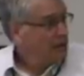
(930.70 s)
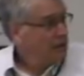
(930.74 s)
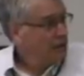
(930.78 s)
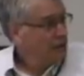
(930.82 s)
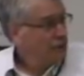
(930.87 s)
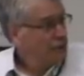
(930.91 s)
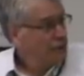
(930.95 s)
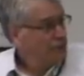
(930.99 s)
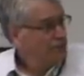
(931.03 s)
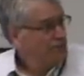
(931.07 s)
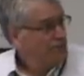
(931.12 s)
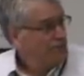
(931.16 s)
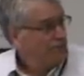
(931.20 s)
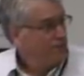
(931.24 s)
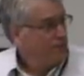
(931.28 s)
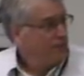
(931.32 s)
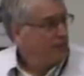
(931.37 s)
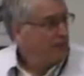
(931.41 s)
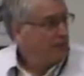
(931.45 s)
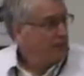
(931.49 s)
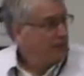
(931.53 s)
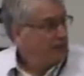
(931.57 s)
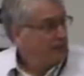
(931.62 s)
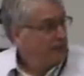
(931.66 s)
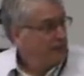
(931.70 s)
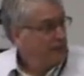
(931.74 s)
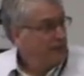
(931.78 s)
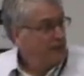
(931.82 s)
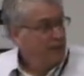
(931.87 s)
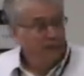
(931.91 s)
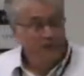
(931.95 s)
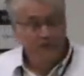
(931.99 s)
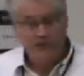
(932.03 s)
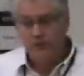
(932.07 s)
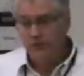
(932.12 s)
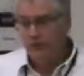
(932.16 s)
a, a, group uh, in
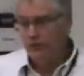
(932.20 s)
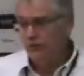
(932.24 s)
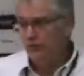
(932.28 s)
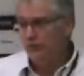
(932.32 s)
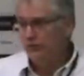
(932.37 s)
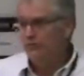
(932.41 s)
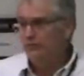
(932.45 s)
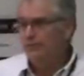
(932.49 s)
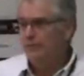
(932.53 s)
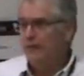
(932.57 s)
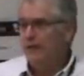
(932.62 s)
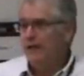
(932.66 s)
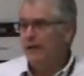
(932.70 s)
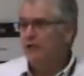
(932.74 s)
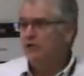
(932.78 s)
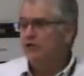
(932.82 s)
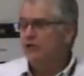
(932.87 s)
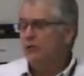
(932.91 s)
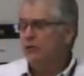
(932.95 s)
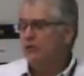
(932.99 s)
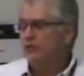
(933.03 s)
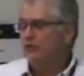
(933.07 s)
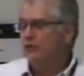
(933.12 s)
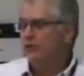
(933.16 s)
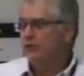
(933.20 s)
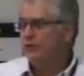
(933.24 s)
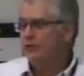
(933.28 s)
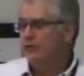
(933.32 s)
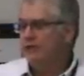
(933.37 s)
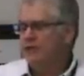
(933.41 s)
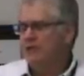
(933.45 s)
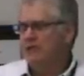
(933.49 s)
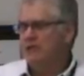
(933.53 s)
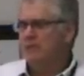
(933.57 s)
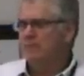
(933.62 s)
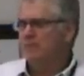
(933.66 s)
London who's managing what's
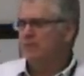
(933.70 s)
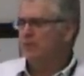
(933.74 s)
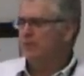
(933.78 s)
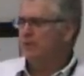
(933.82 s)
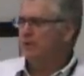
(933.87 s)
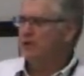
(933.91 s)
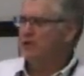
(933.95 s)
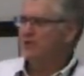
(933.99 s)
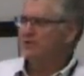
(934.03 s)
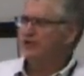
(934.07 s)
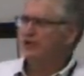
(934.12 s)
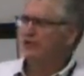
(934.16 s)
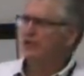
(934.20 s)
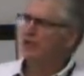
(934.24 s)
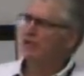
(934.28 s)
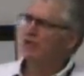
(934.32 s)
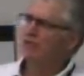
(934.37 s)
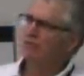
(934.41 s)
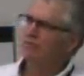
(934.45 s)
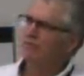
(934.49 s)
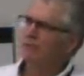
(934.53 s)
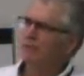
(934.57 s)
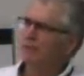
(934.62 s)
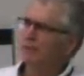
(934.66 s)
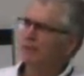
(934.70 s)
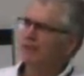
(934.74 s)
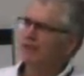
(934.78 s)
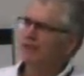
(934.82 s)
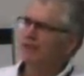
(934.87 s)
called the NIMS project. I can't remember